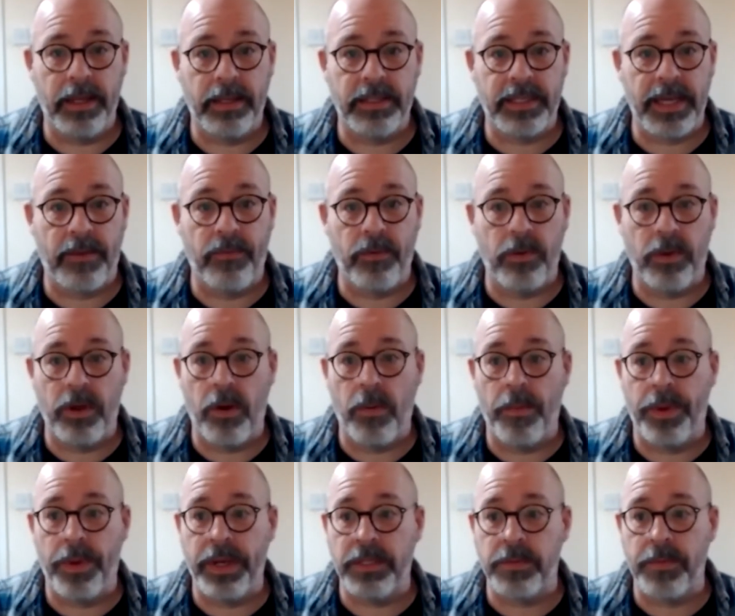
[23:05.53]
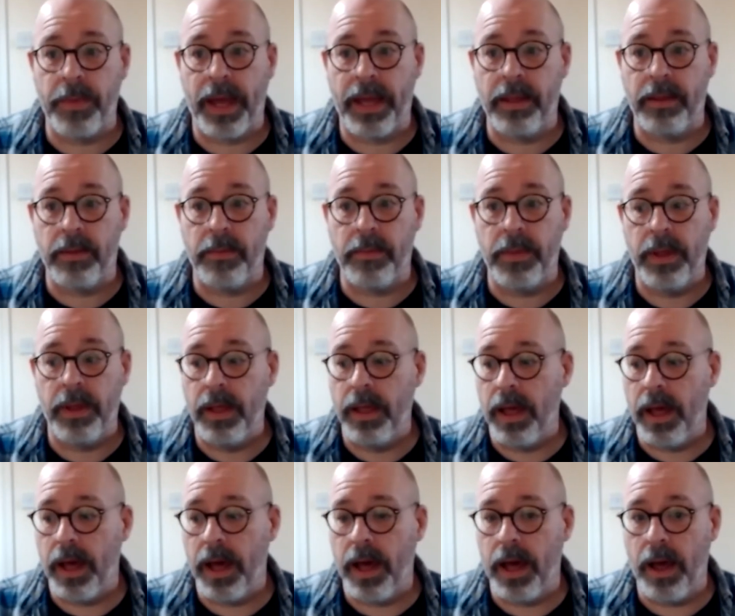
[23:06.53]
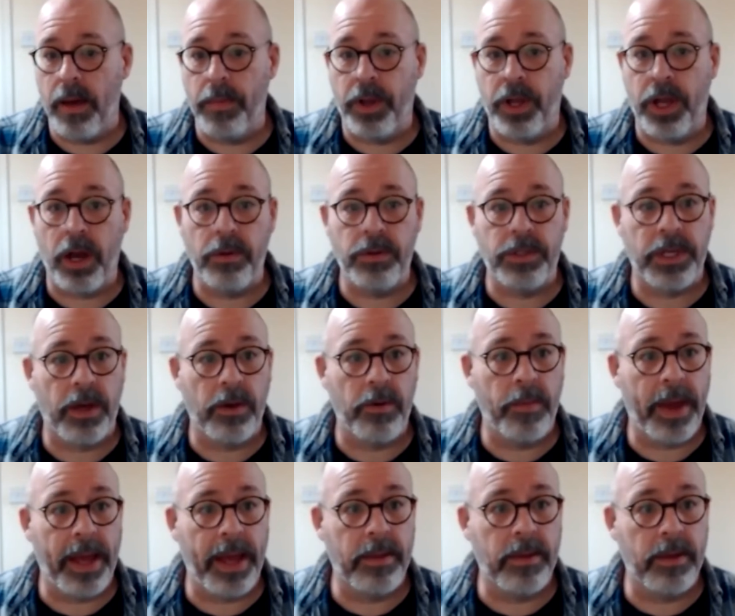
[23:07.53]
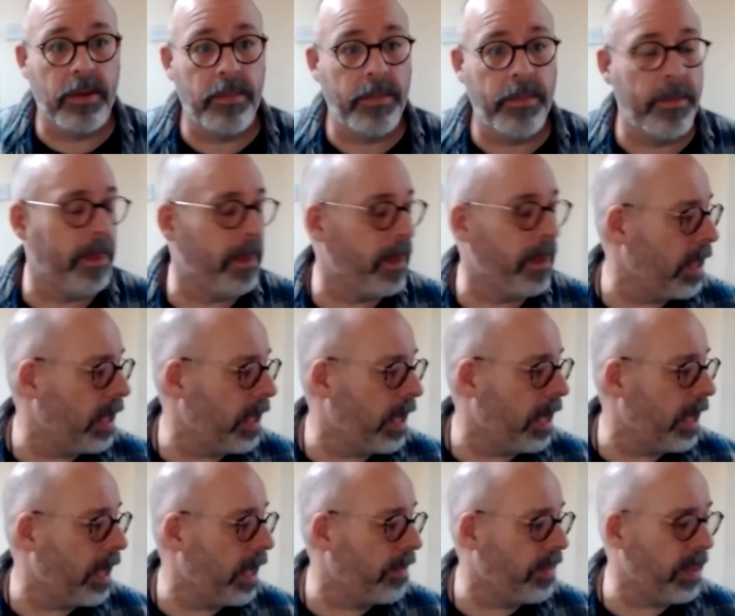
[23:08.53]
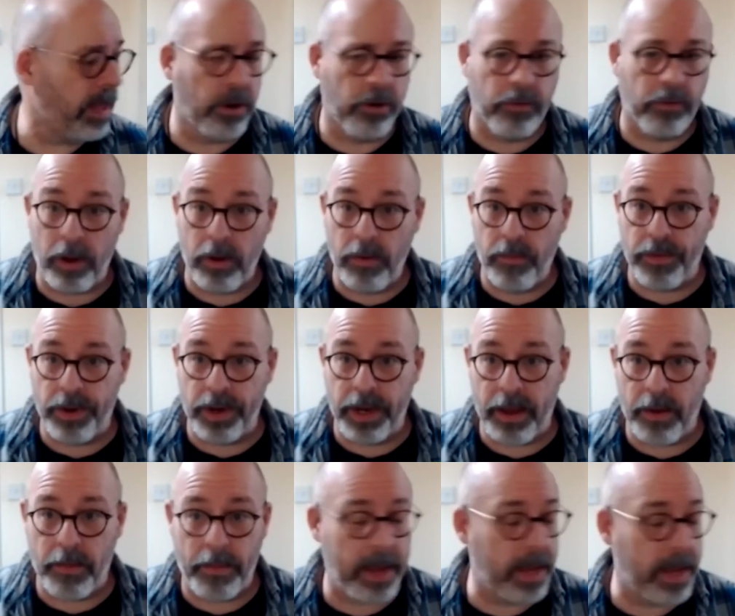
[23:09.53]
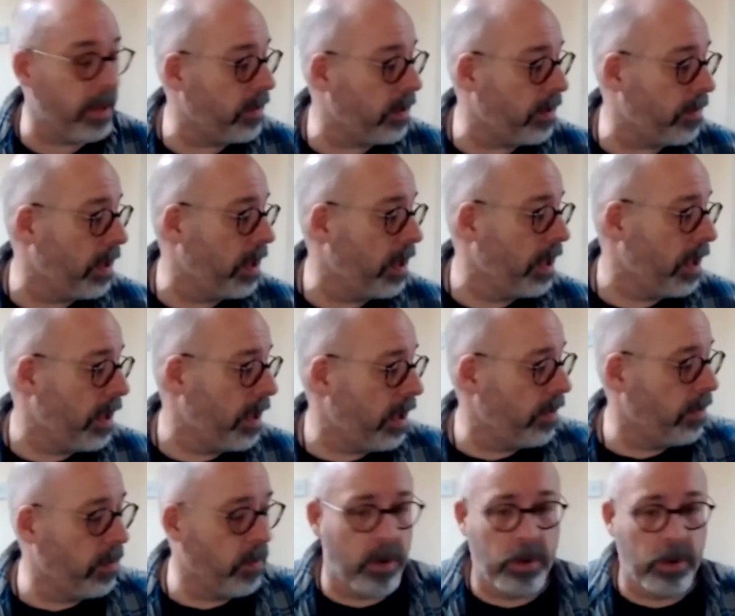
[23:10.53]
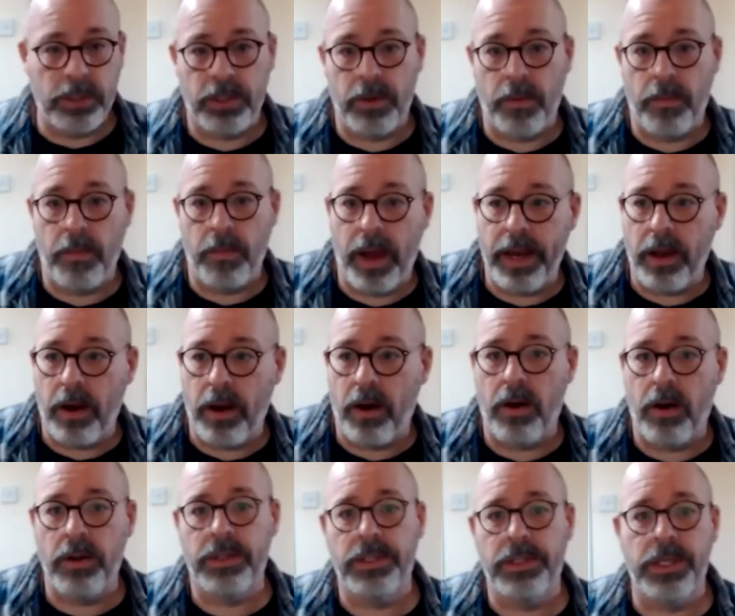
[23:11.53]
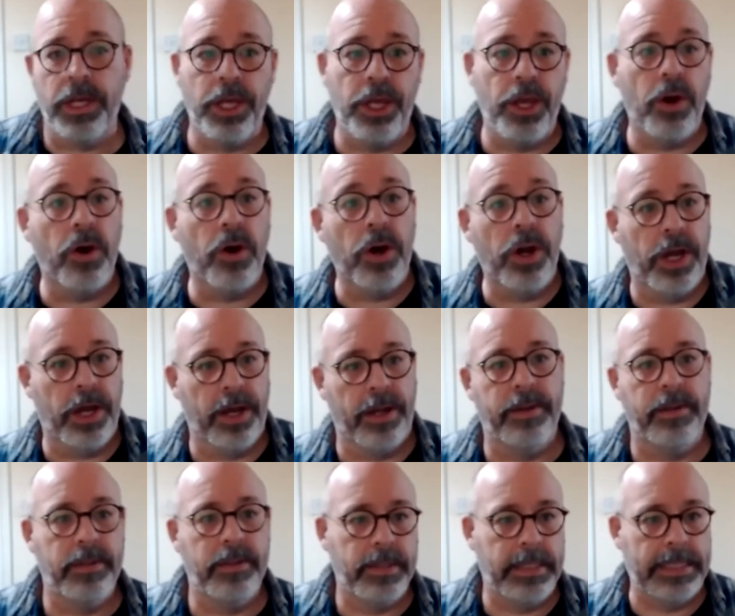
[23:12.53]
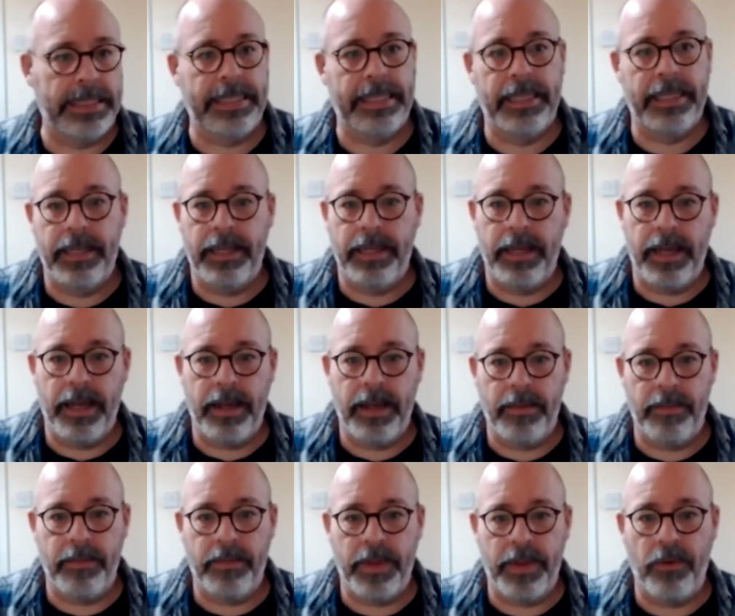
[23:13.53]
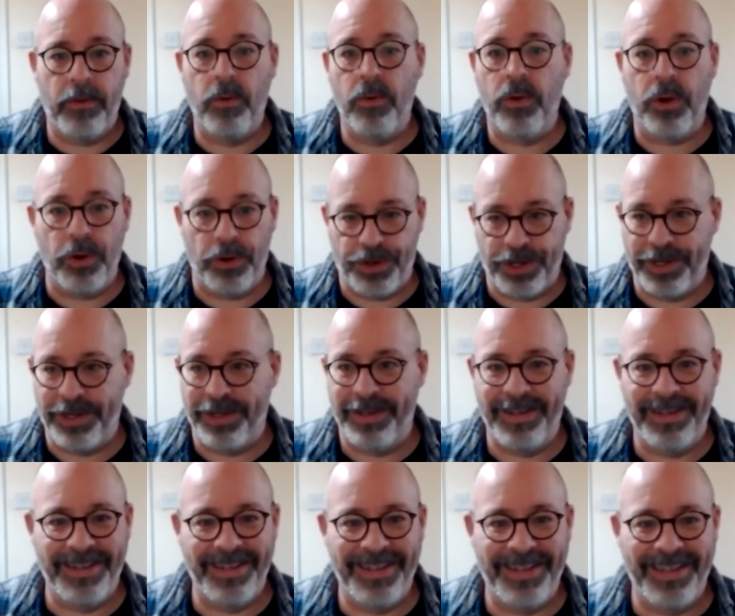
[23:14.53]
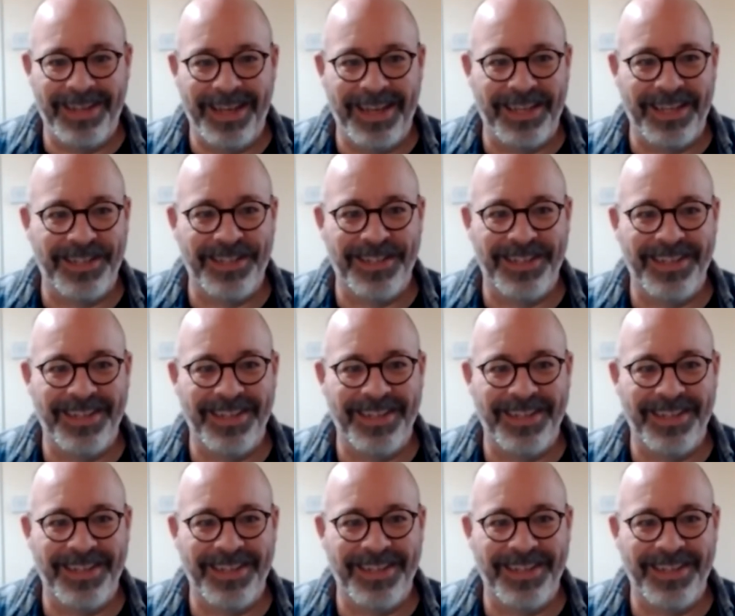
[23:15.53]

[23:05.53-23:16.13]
Several companies make them. Goto make them. I think Grover now make them. Right. And the ones on mine are De Jong. They're all good. Yes.